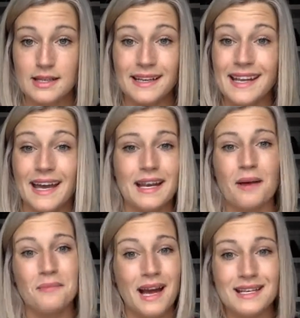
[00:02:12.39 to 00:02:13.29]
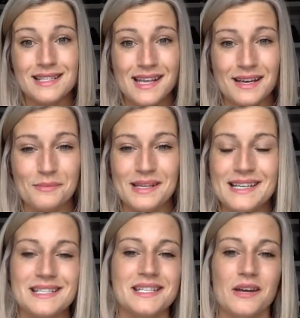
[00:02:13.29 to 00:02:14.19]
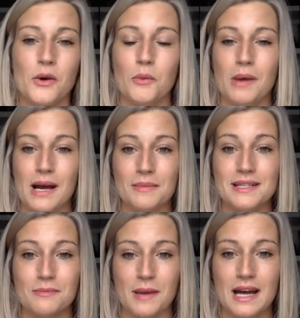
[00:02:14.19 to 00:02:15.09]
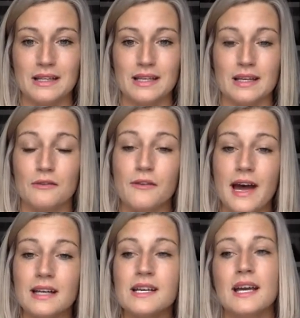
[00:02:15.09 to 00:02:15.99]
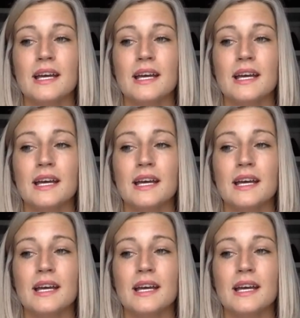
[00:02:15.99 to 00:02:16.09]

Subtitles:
And again, I'm not saying being a stay-at-home mom is a bad thing. In fact,